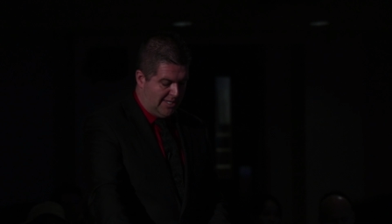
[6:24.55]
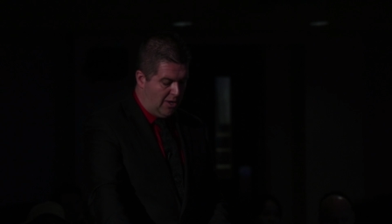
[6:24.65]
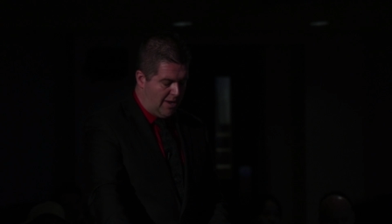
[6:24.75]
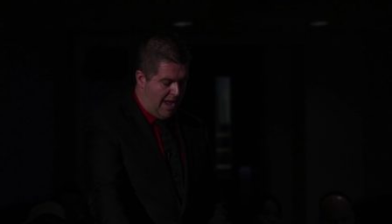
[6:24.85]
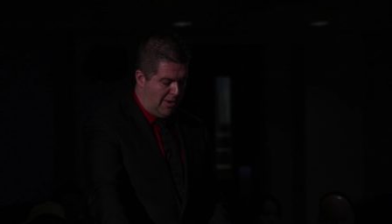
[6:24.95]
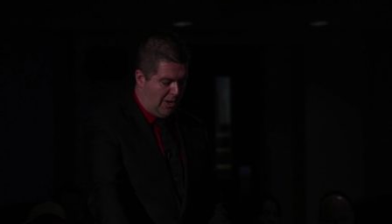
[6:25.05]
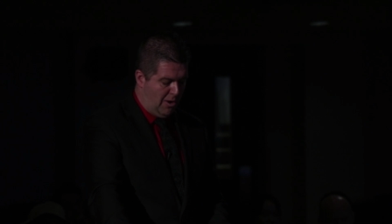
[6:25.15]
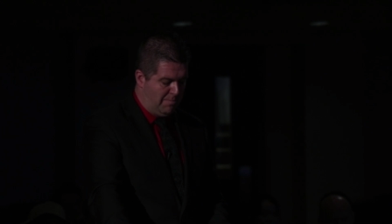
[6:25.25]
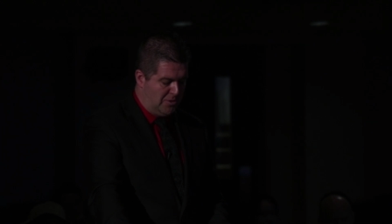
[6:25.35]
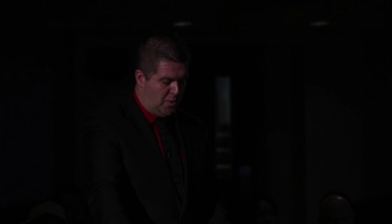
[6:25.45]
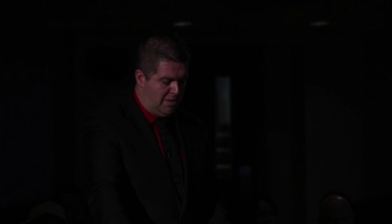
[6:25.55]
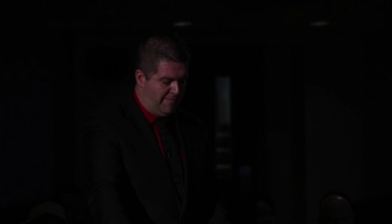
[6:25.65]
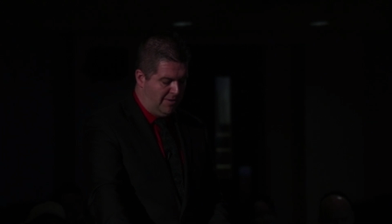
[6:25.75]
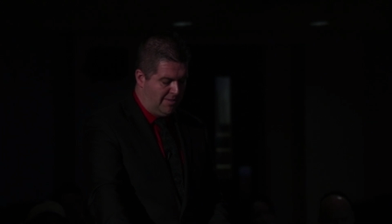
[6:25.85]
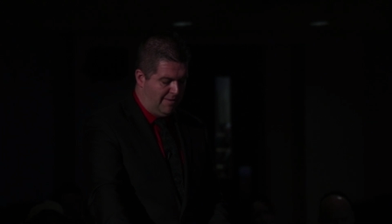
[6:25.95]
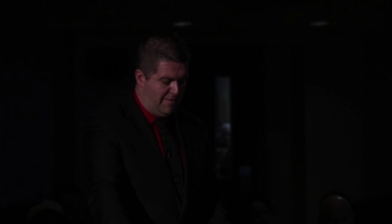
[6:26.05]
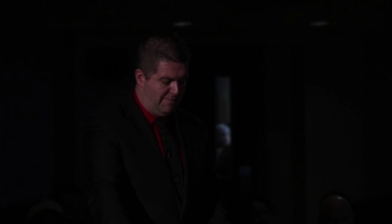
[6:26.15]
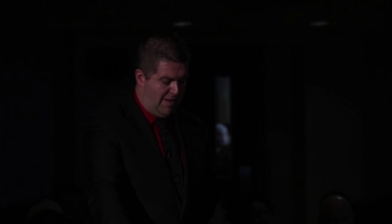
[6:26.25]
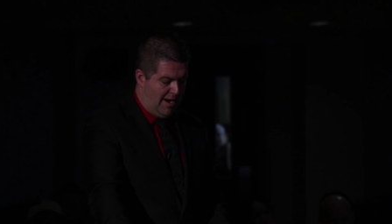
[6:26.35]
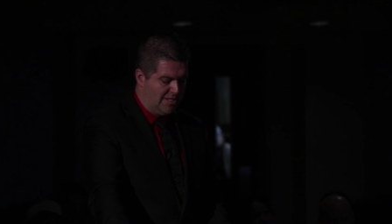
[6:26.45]
single game occurred between the Philadelphia
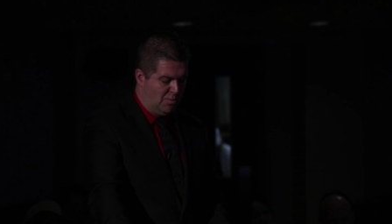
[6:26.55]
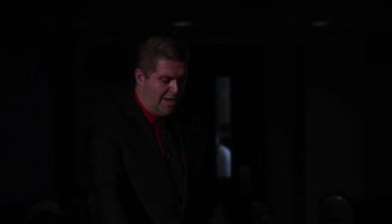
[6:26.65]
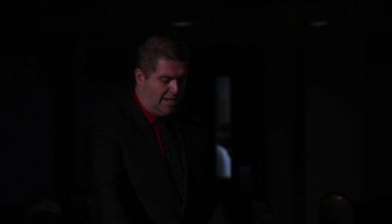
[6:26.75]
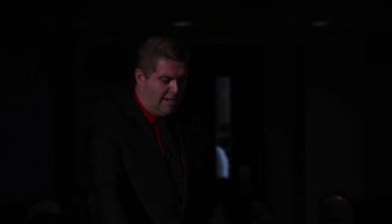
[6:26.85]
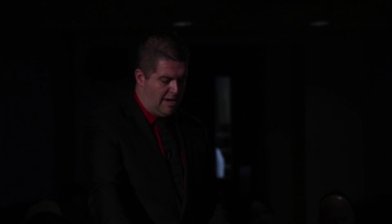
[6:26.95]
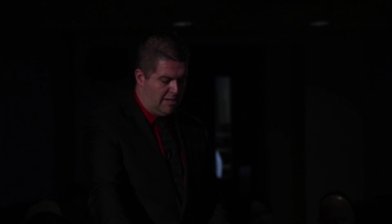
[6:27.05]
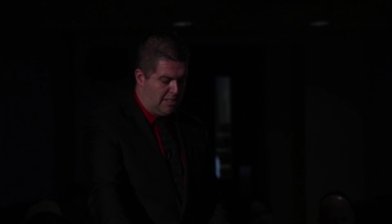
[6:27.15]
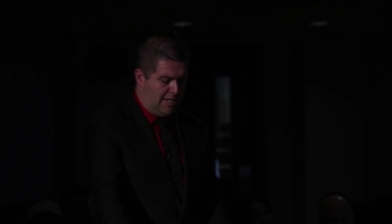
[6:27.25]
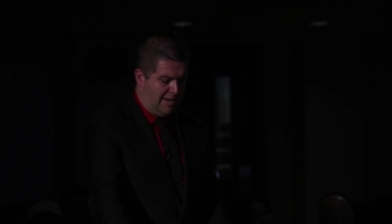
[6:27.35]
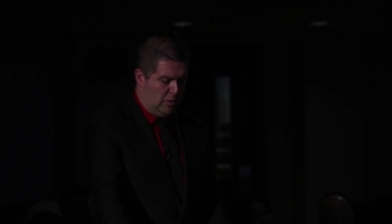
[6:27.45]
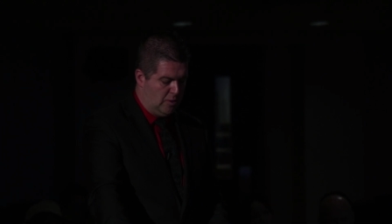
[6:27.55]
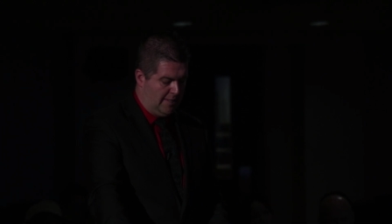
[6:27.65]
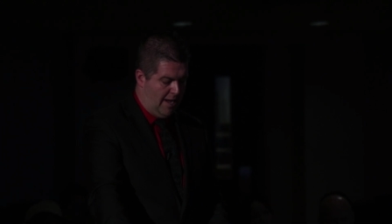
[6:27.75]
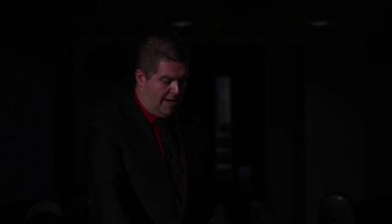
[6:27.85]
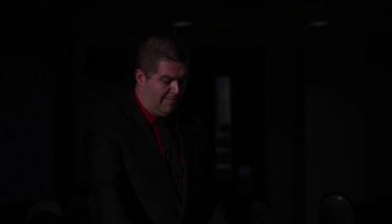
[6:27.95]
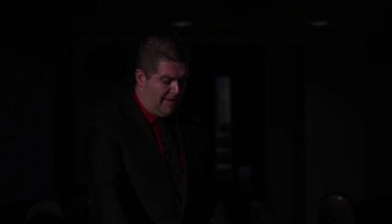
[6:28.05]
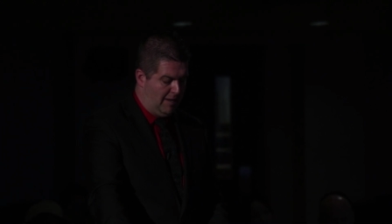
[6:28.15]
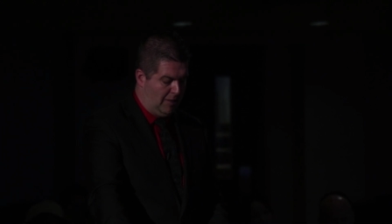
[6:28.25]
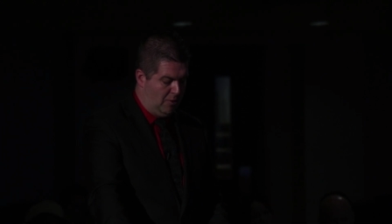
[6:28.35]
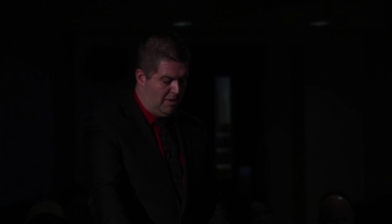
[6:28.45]
Flyers and what Canadian team whose lineup
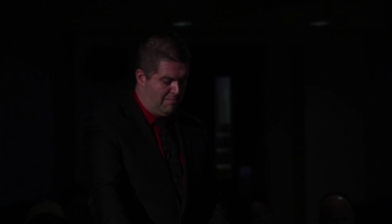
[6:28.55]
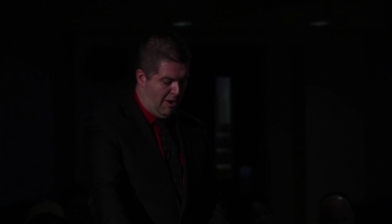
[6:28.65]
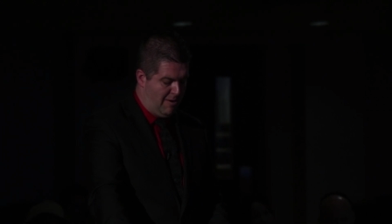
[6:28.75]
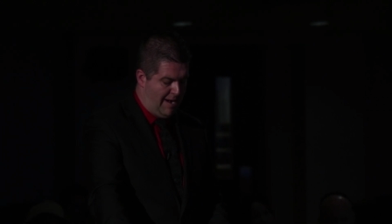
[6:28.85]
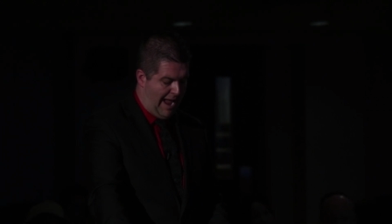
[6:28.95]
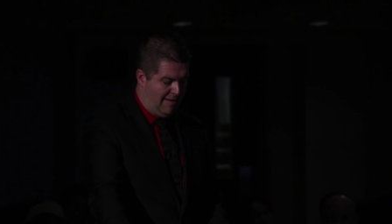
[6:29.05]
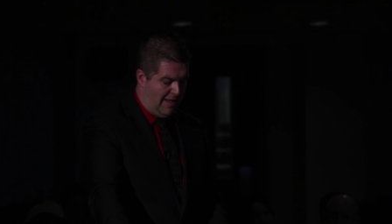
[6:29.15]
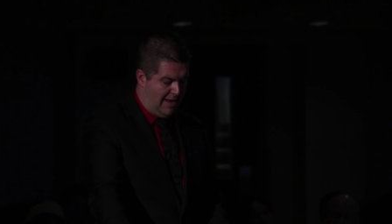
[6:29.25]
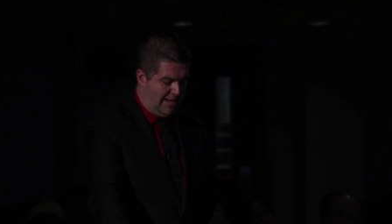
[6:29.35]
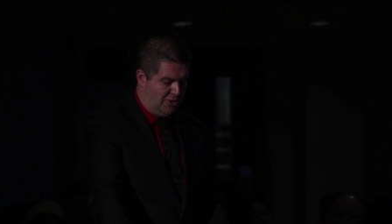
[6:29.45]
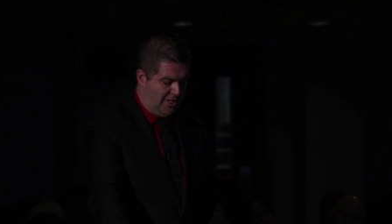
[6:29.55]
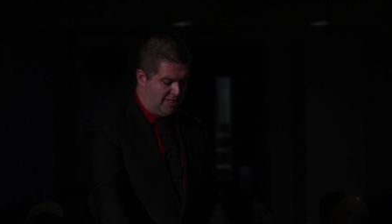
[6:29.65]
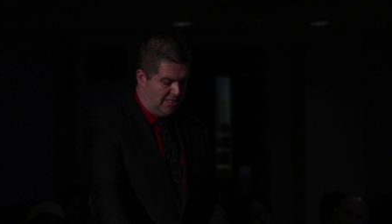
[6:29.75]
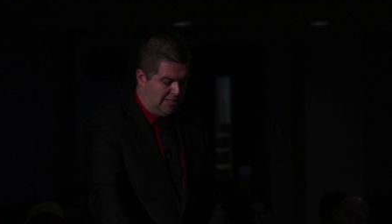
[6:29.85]
included Martin Havlat and Jason